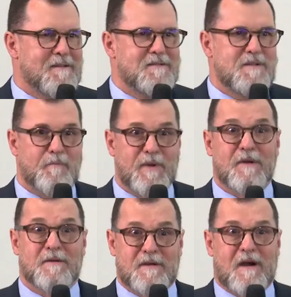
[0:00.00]
to
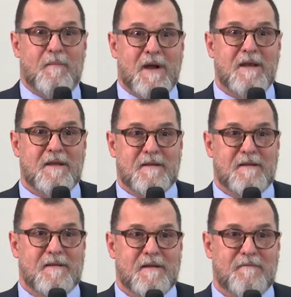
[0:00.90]
build our mining
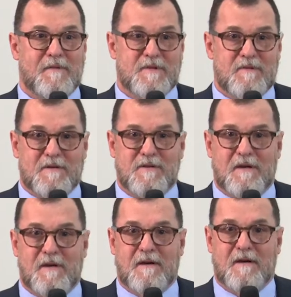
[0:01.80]
infrastructure,